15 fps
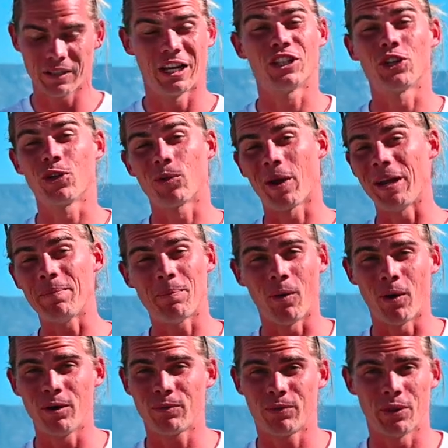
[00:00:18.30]
It's a great
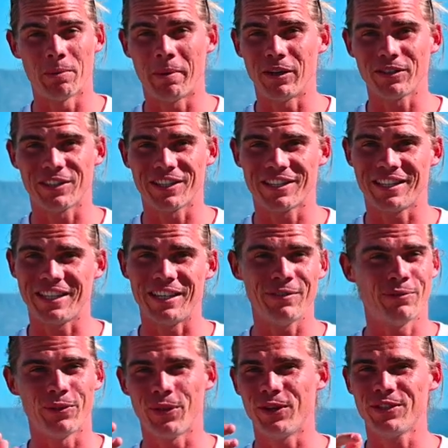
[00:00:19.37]
board for the Baltic Sea,
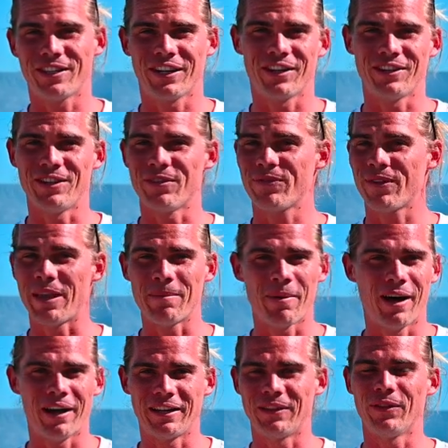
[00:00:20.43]
for those that are near
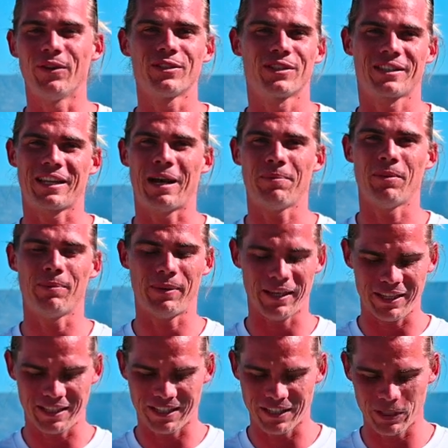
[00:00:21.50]
Fehmarn and those type of
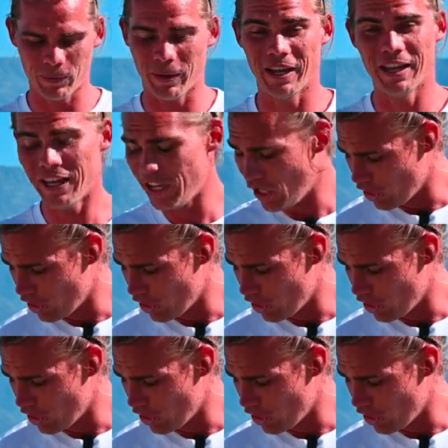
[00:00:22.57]
places where